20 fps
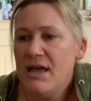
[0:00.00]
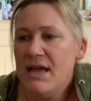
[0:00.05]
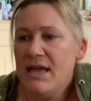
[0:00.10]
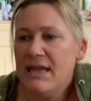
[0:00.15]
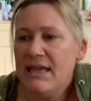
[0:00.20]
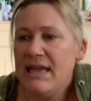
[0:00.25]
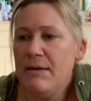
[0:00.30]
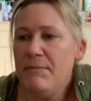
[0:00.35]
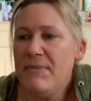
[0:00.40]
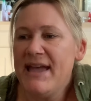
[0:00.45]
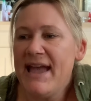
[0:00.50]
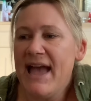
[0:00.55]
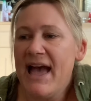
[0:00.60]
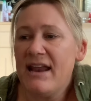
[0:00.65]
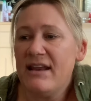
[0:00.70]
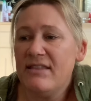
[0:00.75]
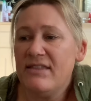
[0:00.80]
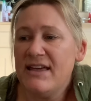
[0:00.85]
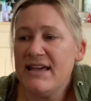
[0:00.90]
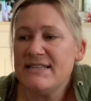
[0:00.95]
Get me out
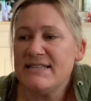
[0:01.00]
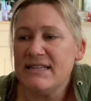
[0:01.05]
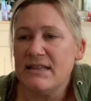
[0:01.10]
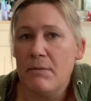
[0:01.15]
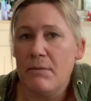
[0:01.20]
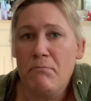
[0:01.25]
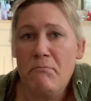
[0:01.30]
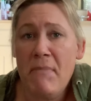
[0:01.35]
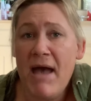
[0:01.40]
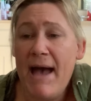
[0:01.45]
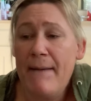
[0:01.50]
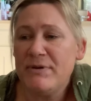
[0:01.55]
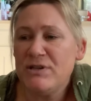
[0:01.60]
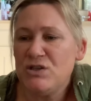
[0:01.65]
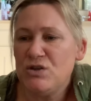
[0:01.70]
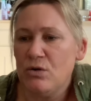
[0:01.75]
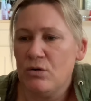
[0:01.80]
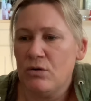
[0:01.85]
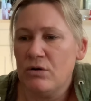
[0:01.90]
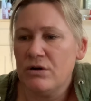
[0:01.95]
of this and the map
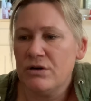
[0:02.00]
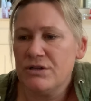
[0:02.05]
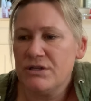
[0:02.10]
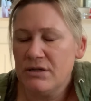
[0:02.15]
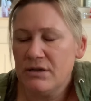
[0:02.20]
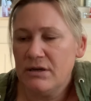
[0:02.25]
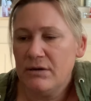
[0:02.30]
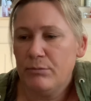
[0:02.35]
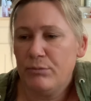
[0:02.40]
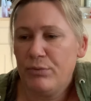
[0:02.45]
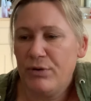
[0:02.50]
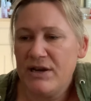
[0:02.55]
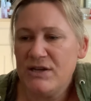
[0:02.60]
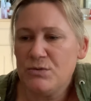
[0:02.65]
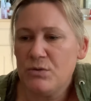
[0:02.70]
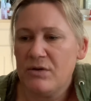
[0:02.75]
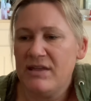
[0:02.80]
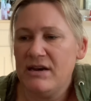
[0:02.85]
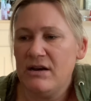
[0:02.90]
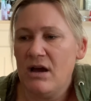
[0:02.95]
is yours.
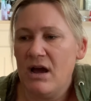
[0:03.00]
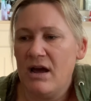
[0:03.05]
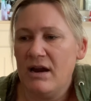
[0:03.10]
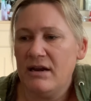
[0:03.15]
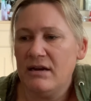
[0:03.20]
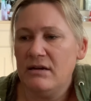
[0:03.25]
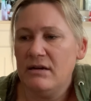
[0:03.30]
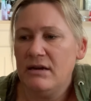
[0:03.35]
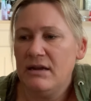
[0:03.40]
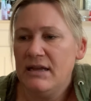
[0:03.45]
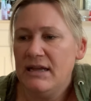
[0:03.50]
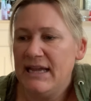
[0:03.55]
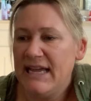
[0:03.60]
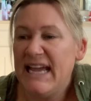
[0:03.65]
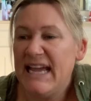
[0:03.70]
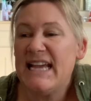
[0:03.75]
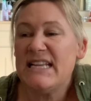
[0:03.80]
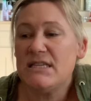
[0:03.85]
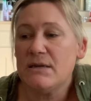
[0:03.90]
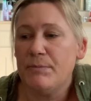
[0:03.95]
Praiseworthy nodded.
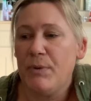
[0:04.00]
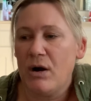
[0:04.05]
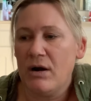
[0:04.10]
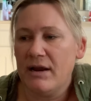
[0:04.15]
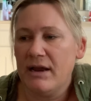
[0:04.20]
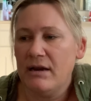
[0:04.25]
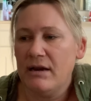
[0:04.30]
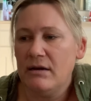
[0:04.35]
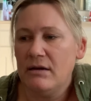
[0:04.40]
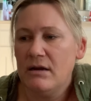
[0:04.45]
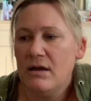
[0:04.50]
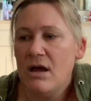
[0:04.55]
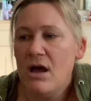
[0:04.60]
It's a bargain.